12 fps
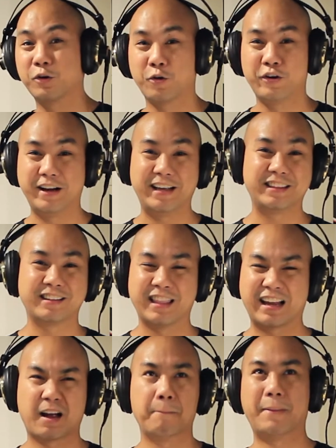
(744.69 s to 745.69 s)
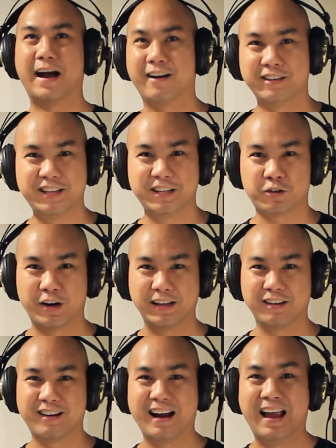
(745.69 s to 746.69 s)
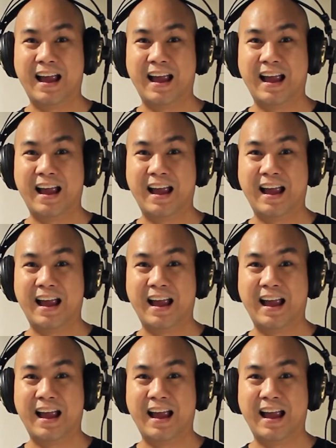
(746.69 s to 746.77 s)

created like a parody trailer,